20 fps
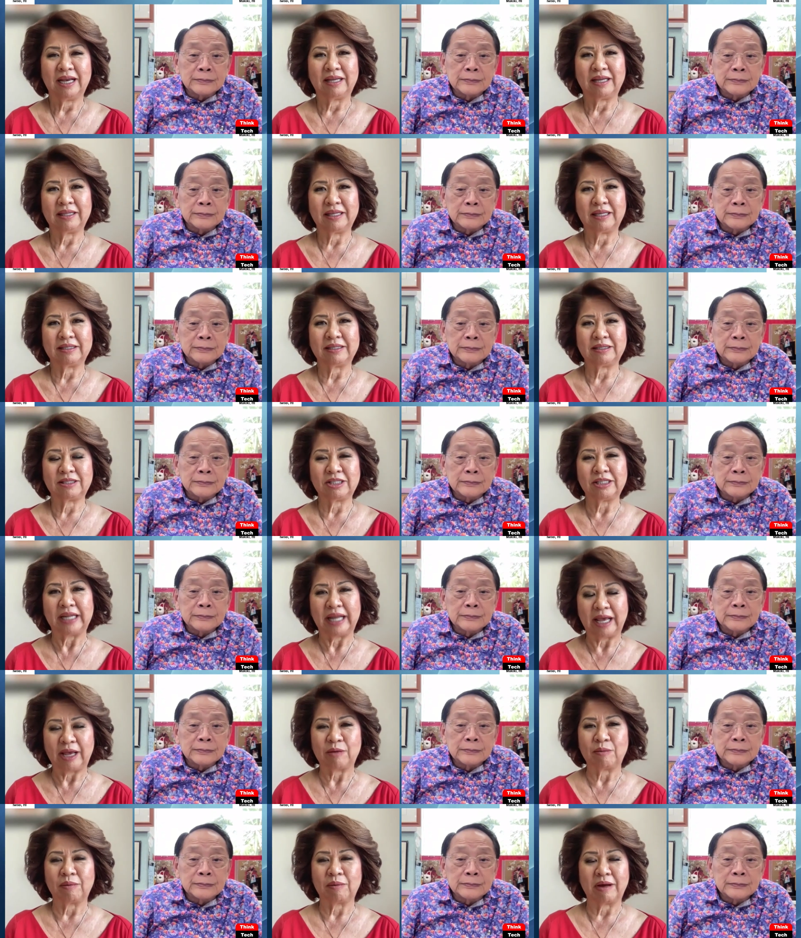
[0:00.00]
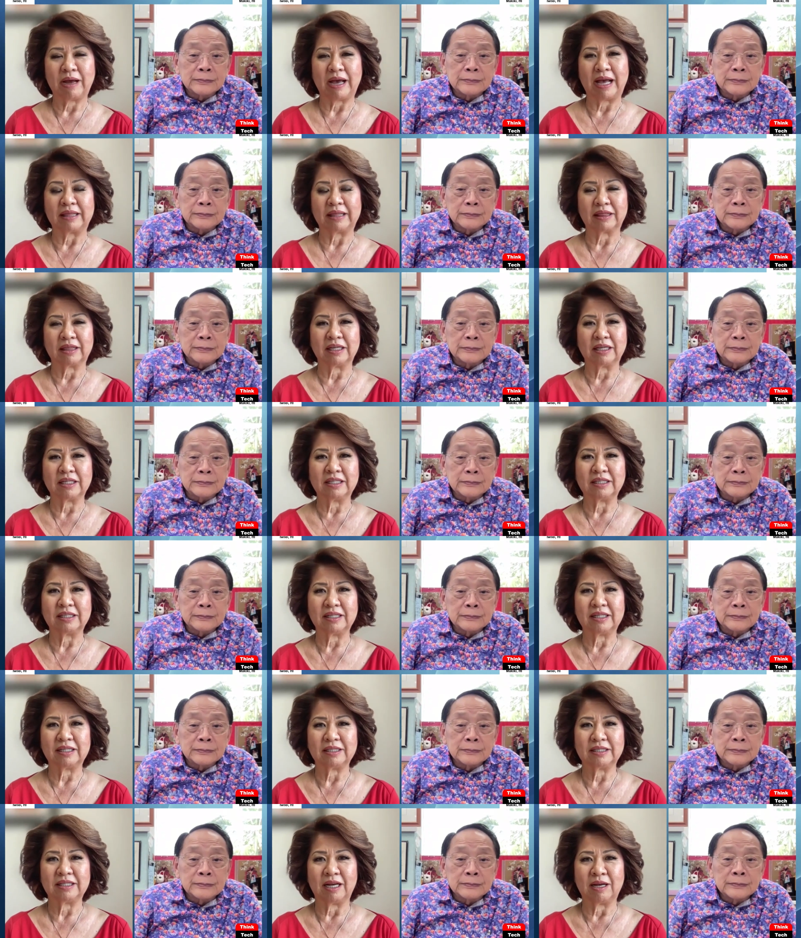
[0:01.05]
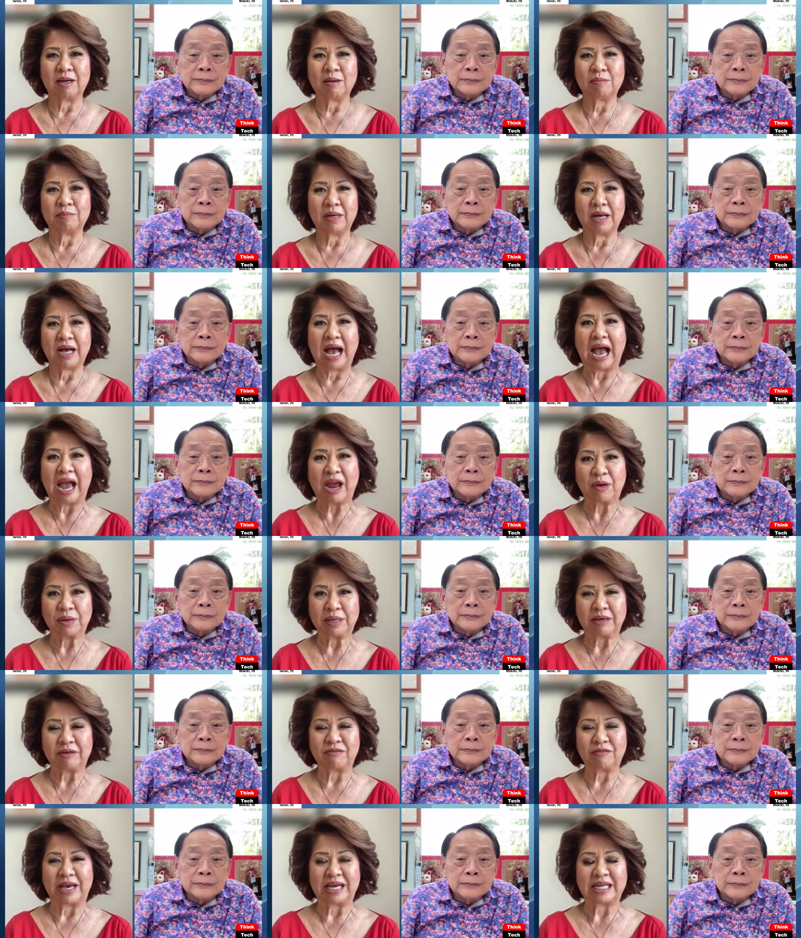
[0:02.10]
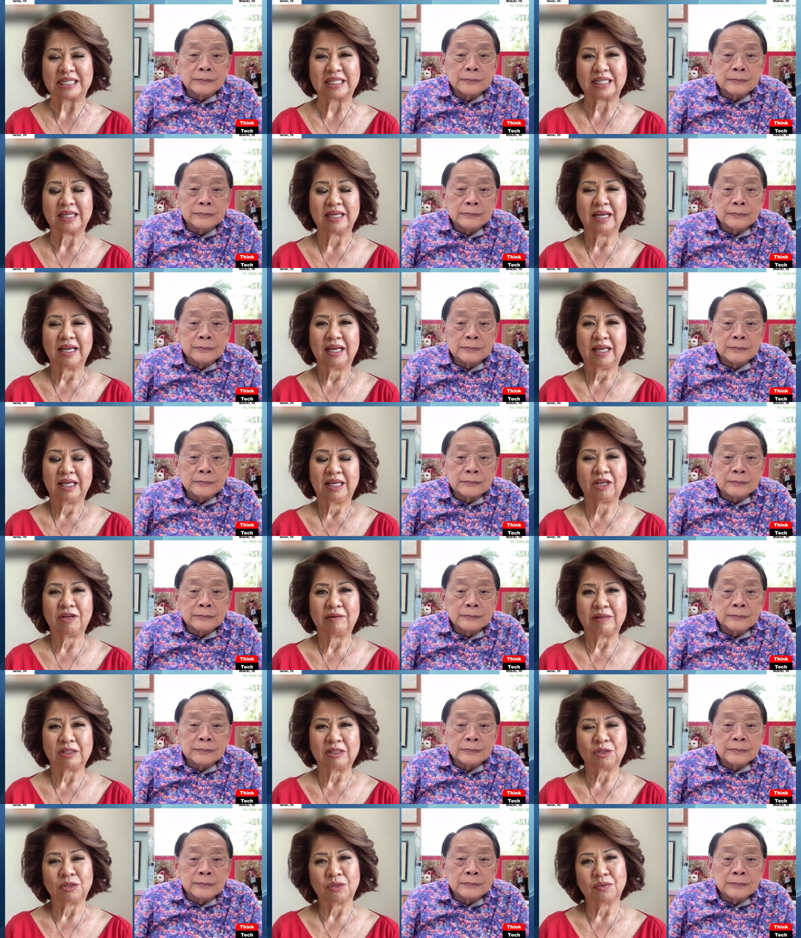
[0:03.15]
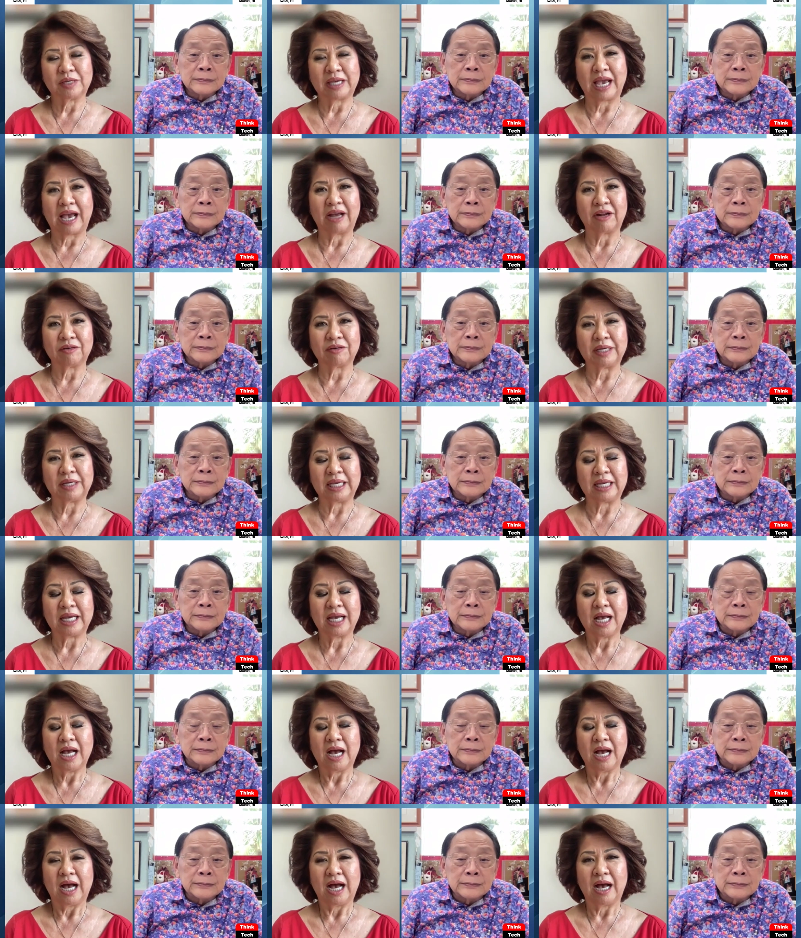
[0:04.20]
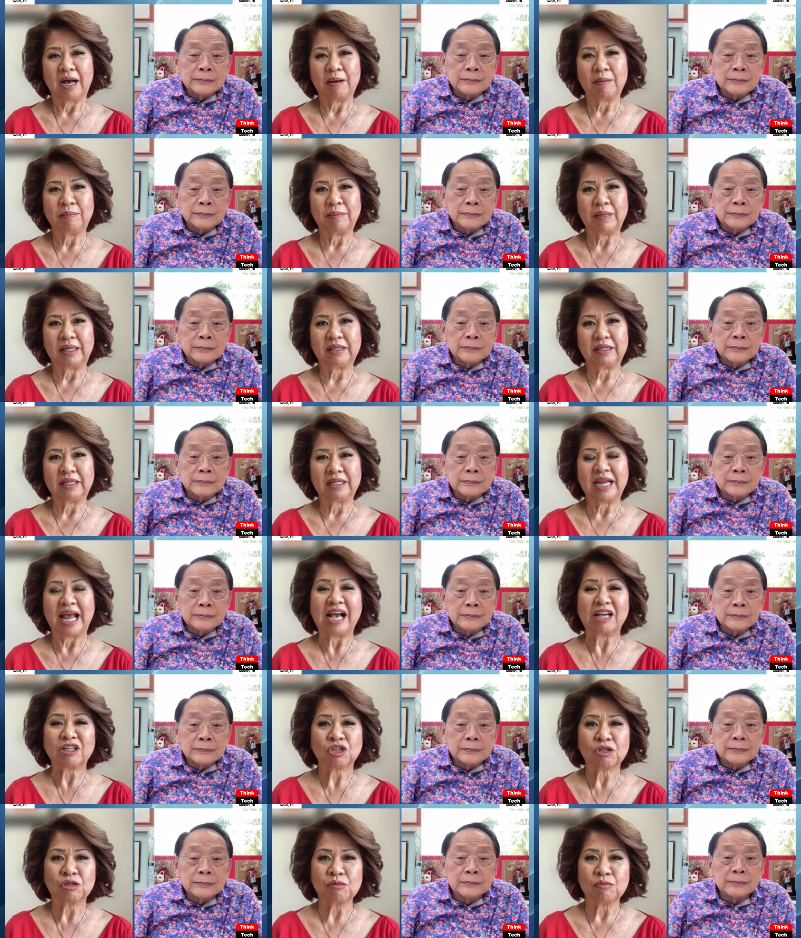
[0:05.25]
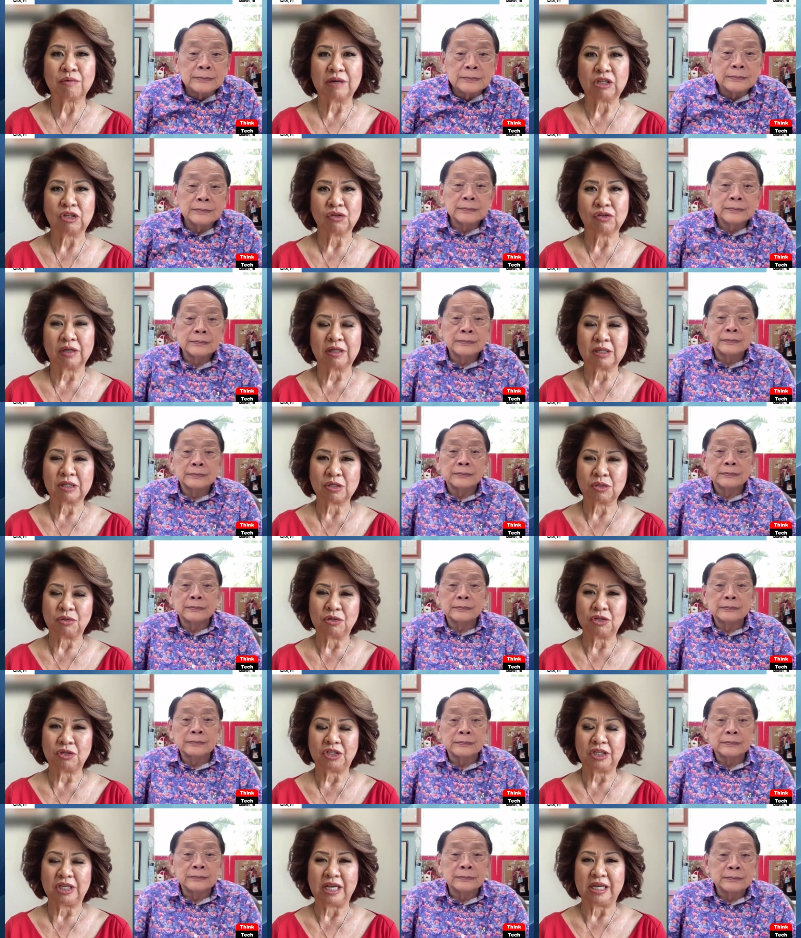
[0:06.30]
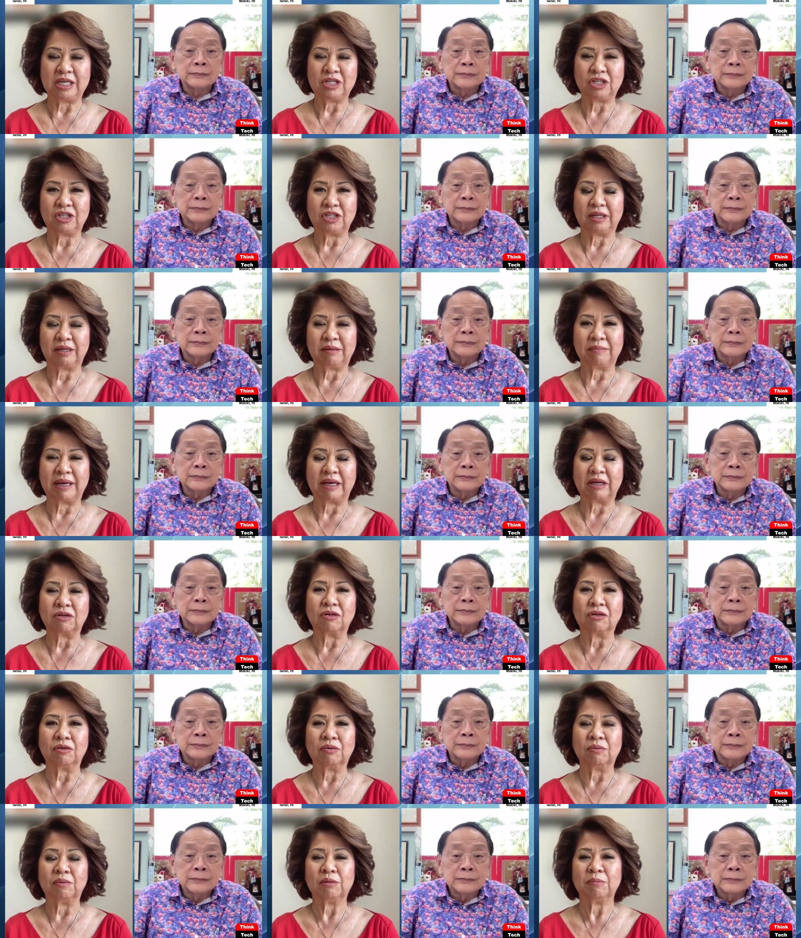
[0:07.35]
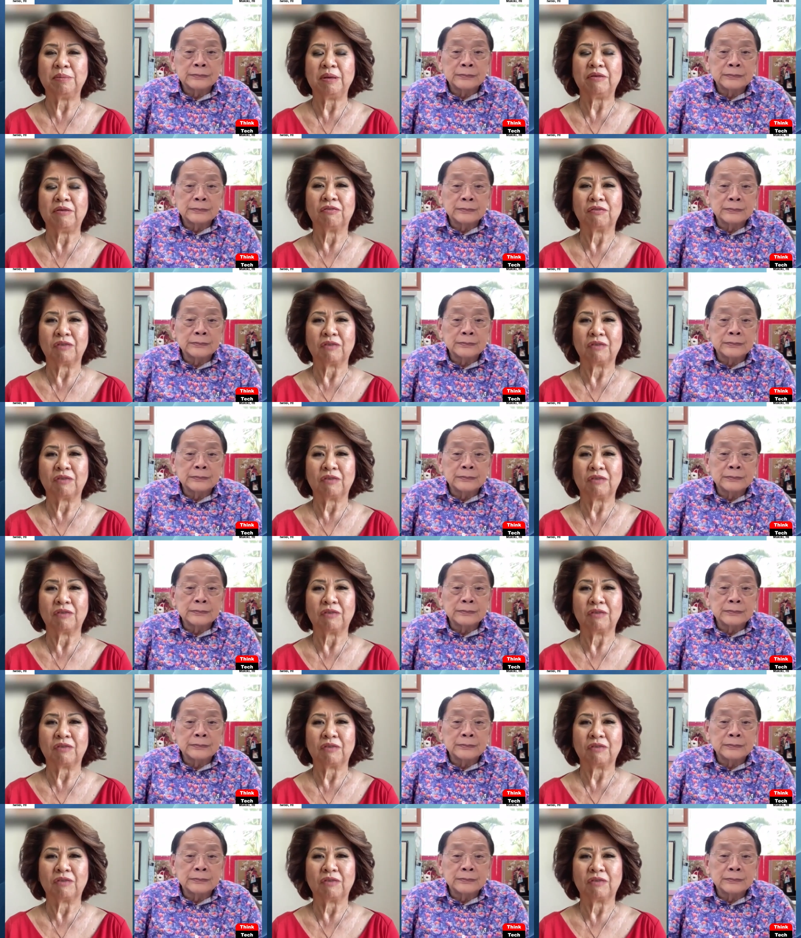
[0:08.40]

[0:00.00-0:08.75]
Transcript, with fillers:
Speaker 1: and then today we're at the um, hiring event here at the Dole Cannery. Um, the National Restaurant Association, Michael, will be